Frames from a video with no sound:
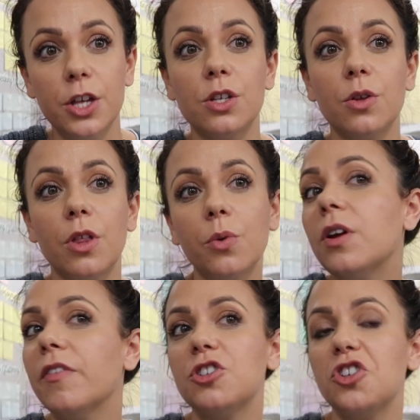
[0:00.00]
So the
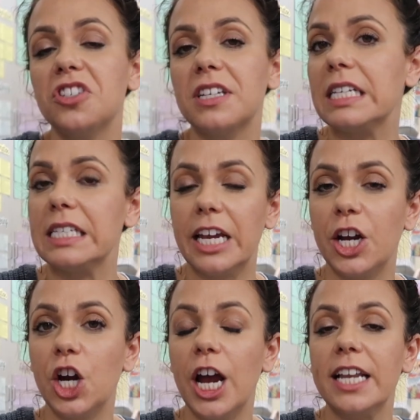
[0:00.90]
three of us are just gonna sit
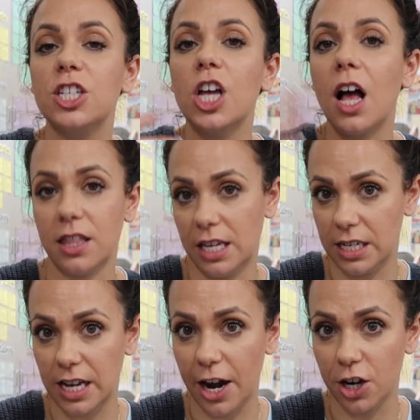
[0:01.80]
here and talk the
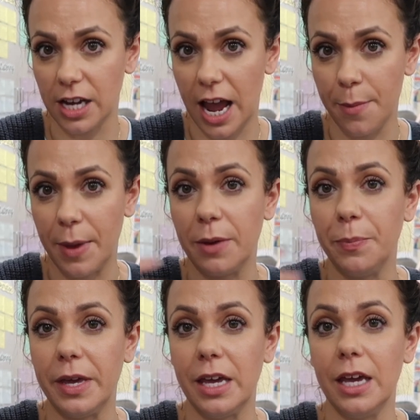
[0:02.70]
entire time
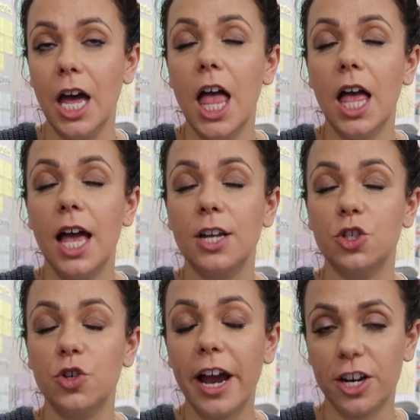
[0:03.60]
and be a
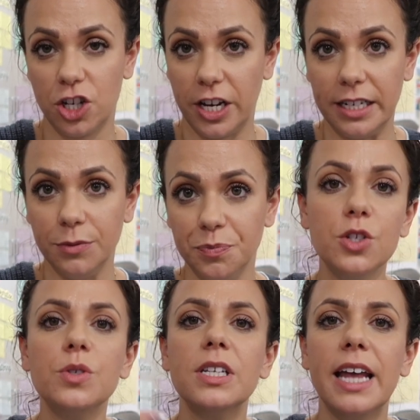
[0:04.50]
distraction.
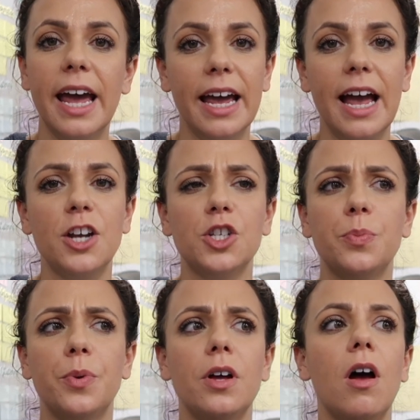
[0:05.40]
So today I
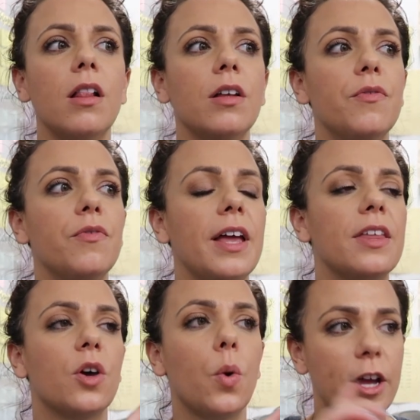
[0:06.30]
just put all of
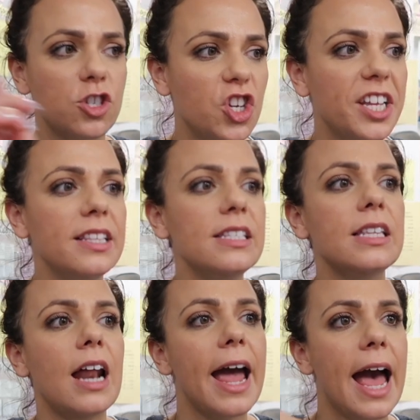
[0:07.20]
like the questions
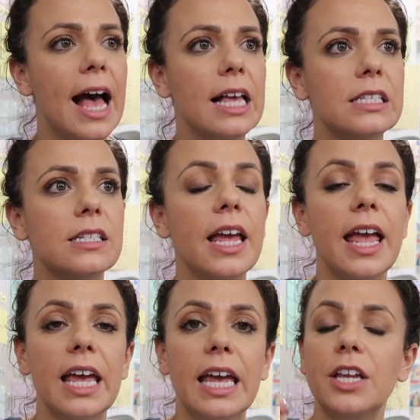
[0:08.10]
that I asked
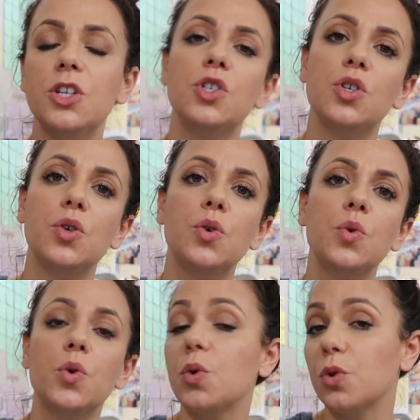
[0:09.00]

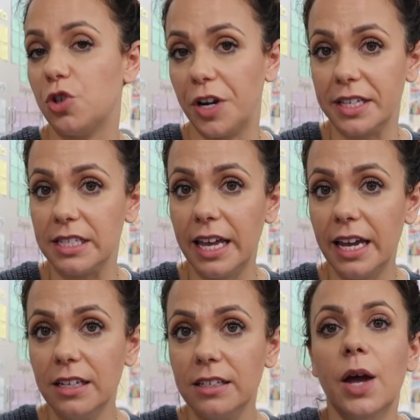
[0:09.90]
into Google
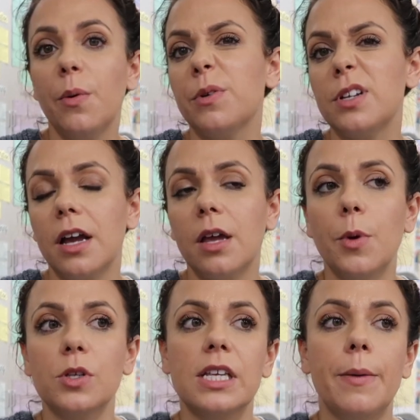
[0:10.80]
Translate. And we were talking
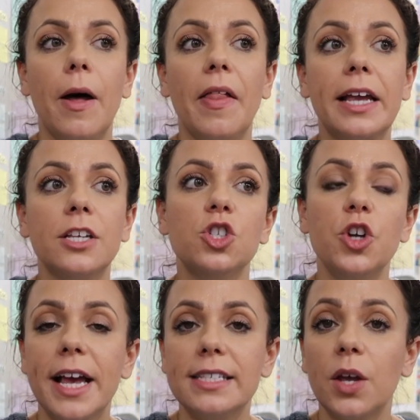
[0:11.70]
mostly about like
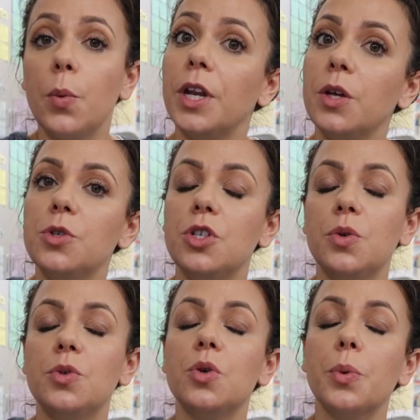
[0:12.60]
stress, like what do you
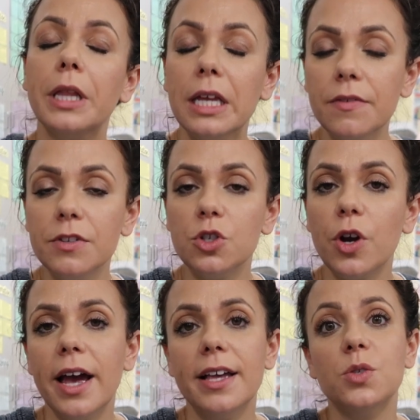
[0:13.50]
do to relieve
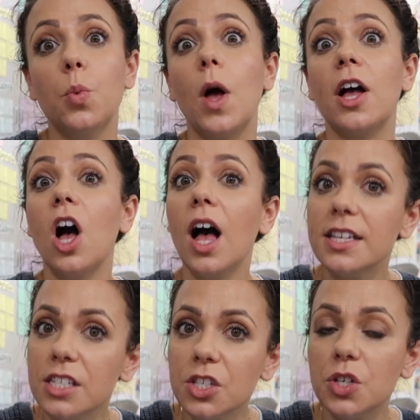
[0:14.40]
stress? What
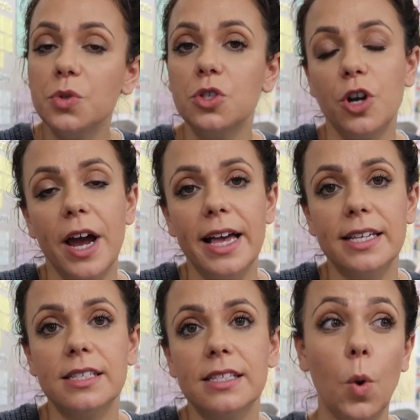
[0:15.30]
causes you
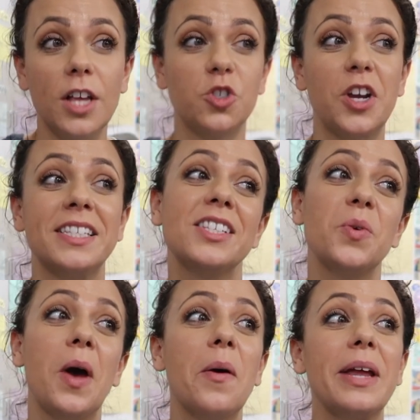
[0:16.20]
stress? What stresses
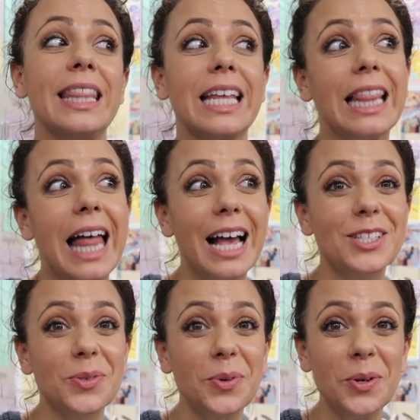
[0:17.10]
you out in the
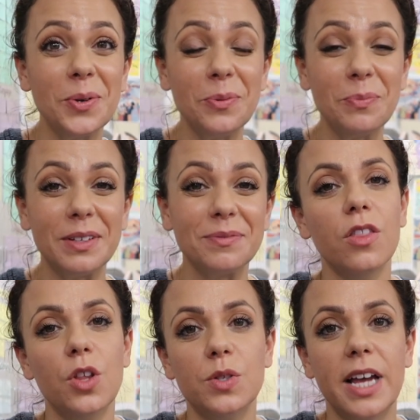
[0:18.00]
classroom?
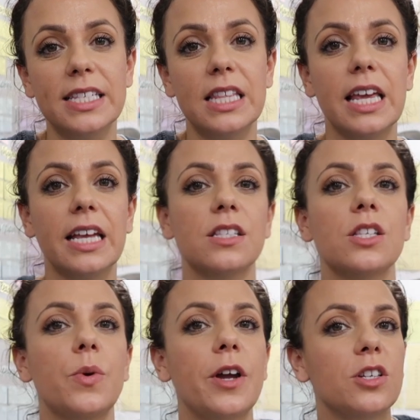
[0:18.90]
Those kinds of
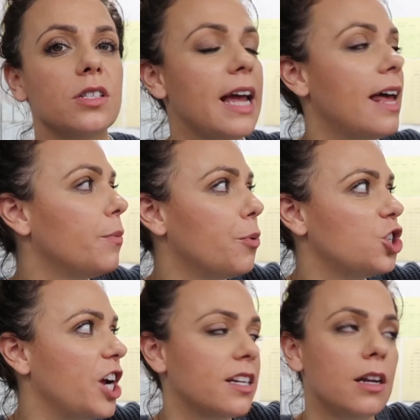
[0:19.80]
things. So I just had it
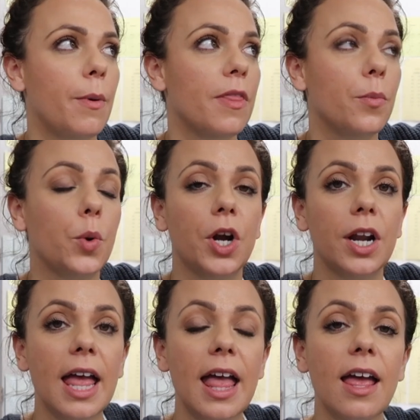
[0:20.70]
projected up on the
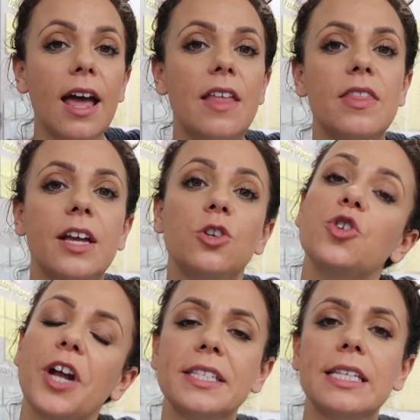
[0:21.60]
board and then
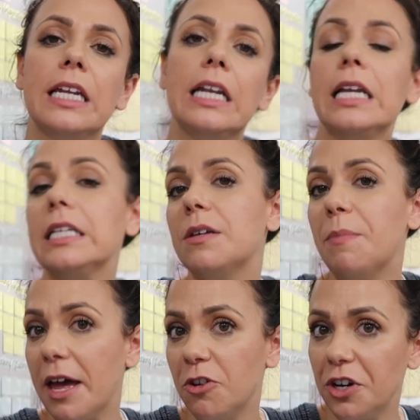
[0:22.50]
translated into
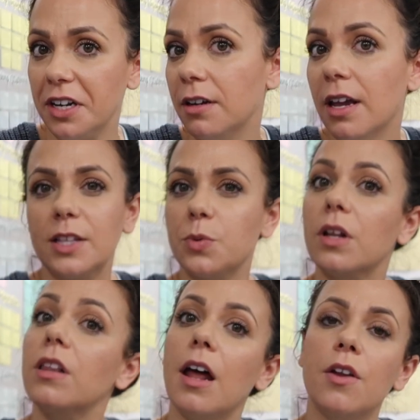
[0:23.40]
Mandarin. That's what
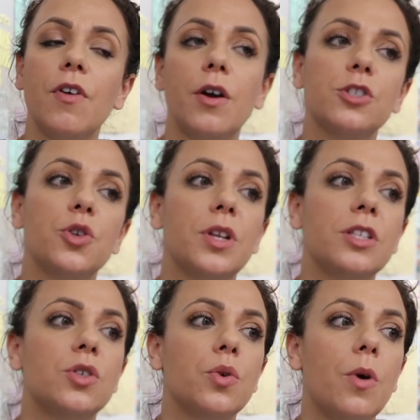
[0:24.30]
a lot of our
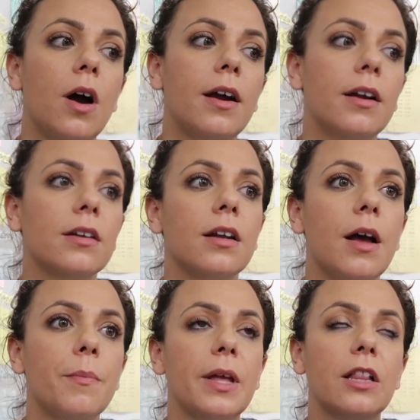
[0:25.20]
students who are
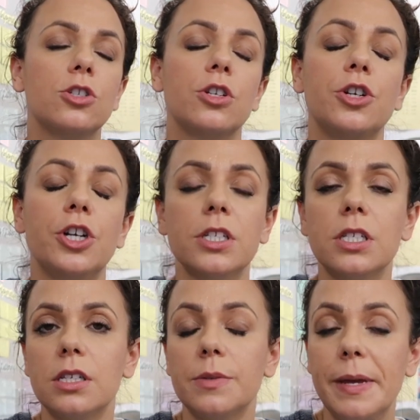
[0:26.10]
um, English
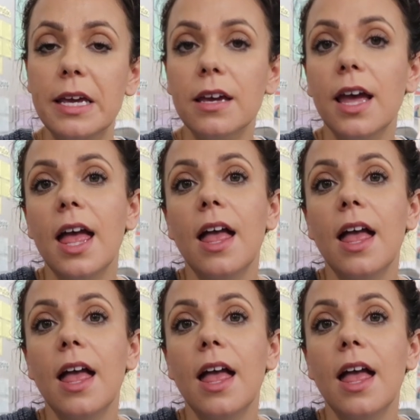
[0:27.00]
learners speak.